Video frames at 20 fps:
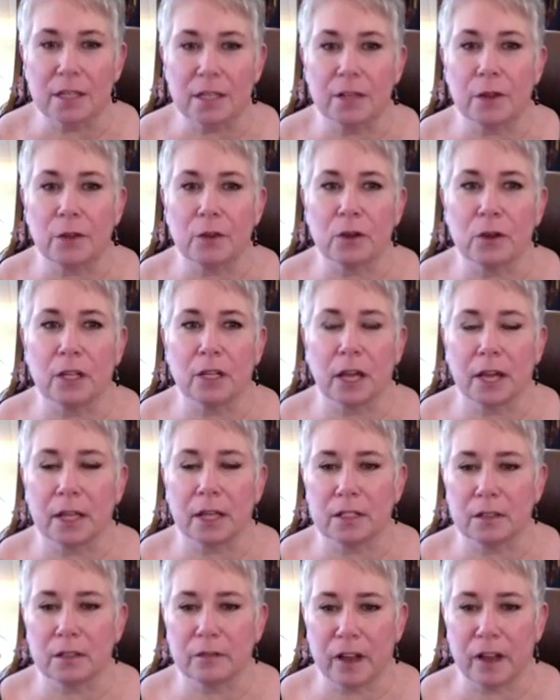Another
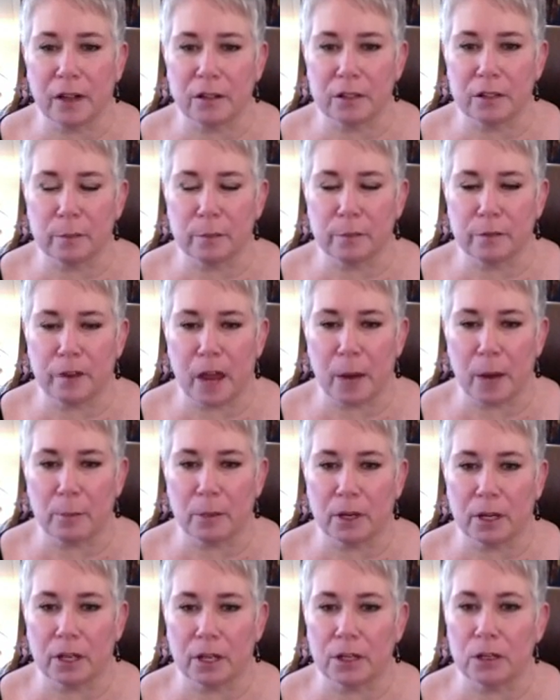client had found some
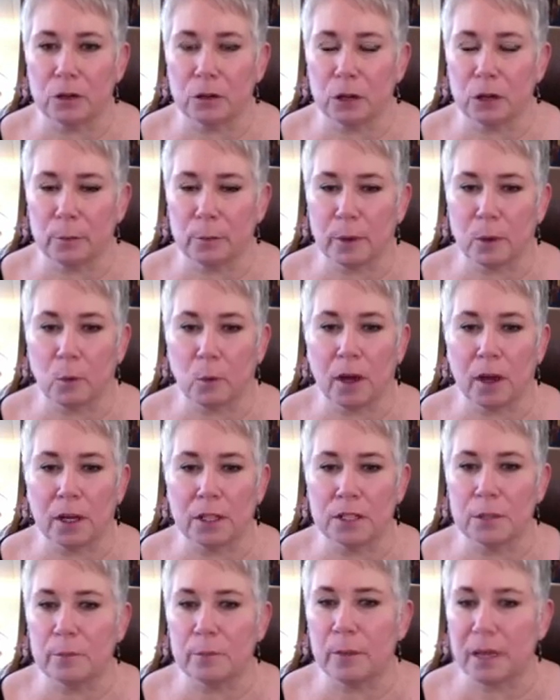fabric in Europe and
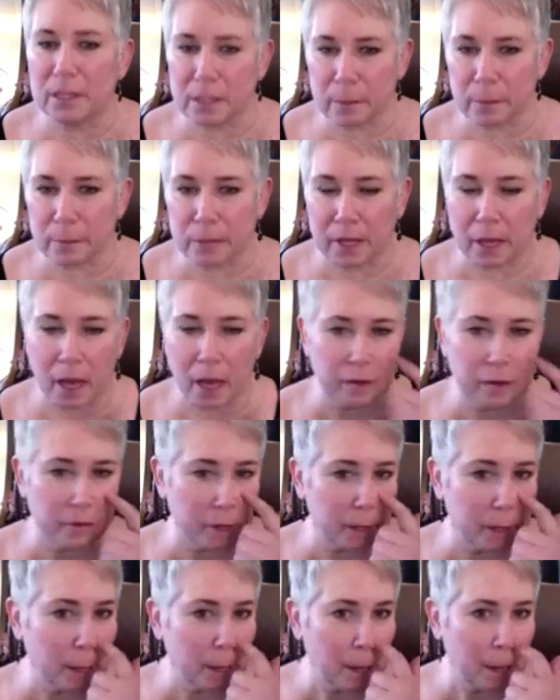wanted to make something out of
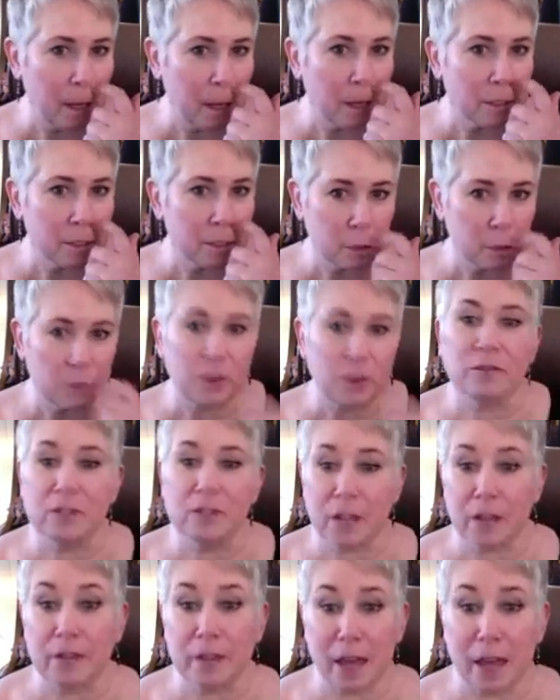it. So they've
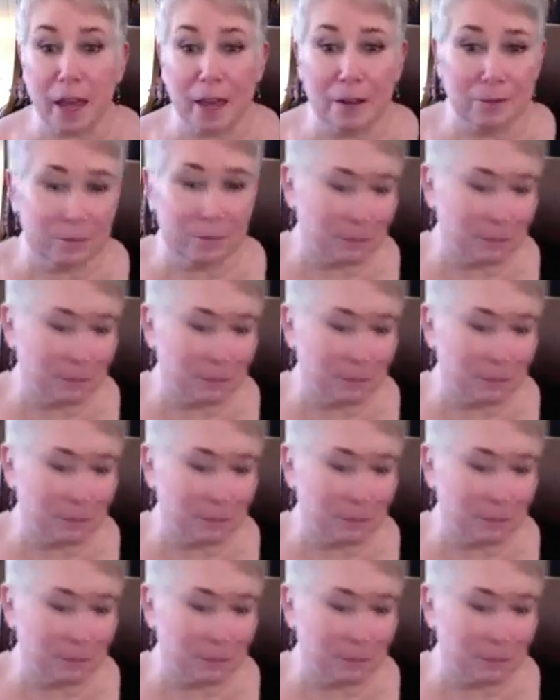done that.